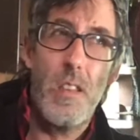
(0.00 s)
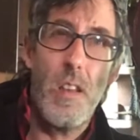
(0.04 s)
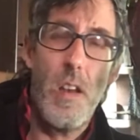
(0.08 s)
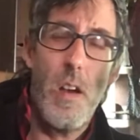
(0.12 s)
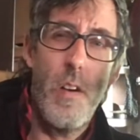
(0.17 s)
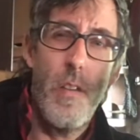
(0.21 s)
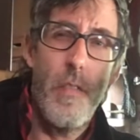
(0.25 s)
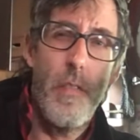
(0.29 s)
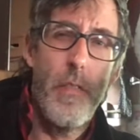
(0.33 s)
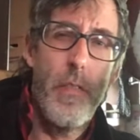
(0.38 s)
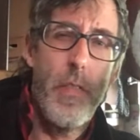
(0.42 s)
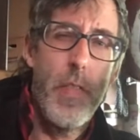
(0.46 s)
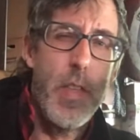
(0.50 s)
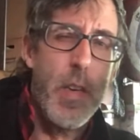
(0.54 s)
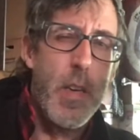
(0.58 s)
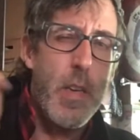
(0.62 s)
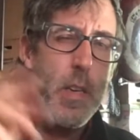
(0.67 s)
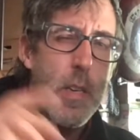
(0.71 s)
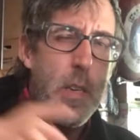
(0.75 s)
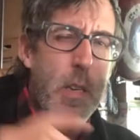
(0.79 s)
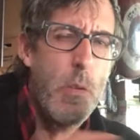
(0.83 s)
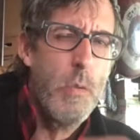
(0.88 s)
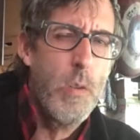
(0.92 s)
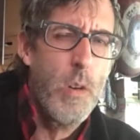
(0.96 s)
of the
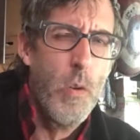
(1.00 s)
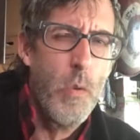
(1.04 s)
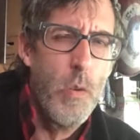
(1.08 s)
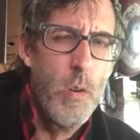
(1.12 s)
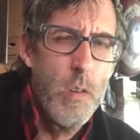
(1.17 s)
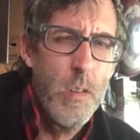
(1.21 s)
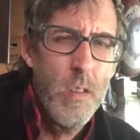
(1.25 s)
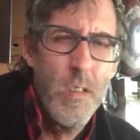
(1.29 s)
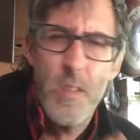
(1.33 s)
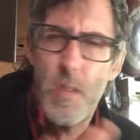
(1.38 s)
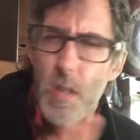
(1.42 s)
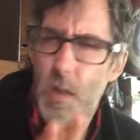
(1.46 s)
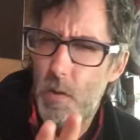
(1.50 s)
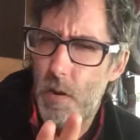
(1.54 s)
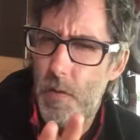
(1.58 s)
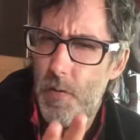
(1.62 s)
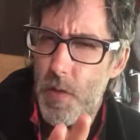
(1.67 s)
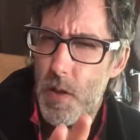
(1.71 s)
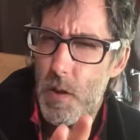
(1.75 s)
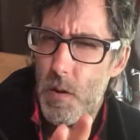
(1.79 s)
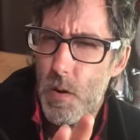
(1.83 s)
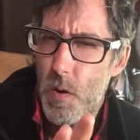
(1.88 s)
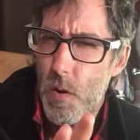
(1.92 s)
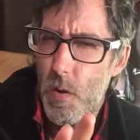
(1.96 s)
Unicorn. Secret of
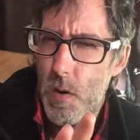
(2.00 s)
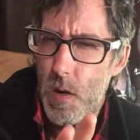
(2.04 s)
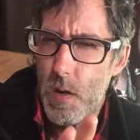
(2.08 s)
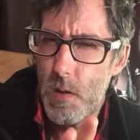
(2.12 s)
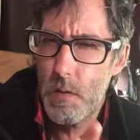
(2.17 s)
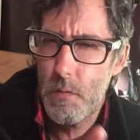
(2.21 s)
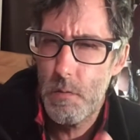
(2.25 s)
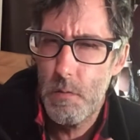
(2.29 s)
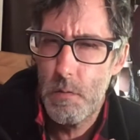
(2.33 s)
the Unicorn?